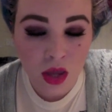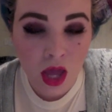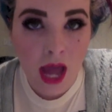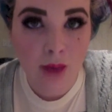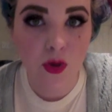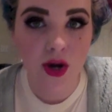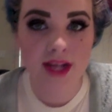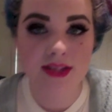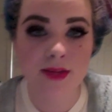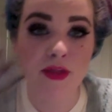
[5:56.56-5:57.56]
I'm wearing
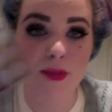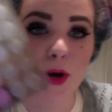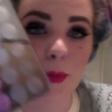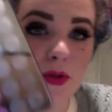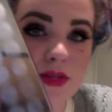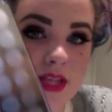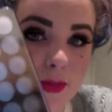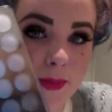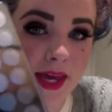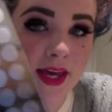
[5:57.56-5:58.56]
some of the purples and the
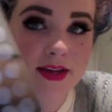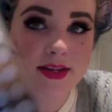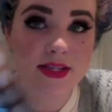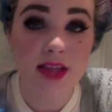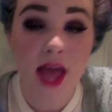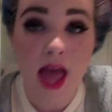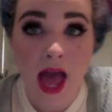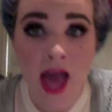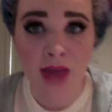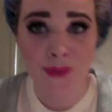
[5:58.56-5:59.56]
pinks,
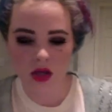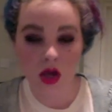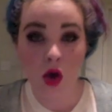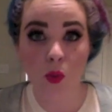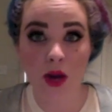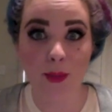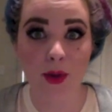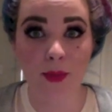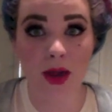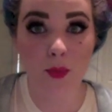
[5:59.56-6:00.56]
and when I
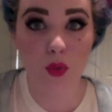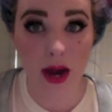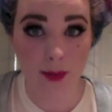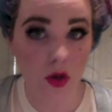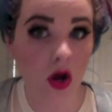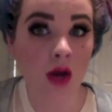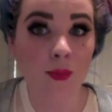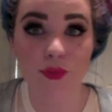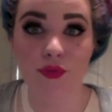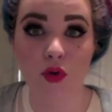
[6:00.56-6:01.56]
put my primer on
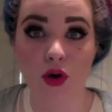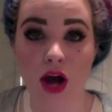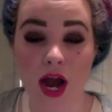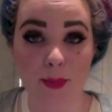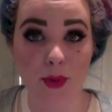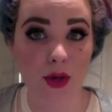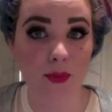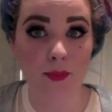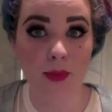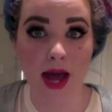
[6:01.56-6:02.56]
before I
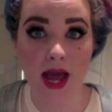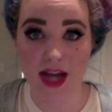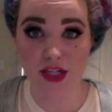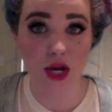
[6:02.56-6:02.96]
put my eyeshadow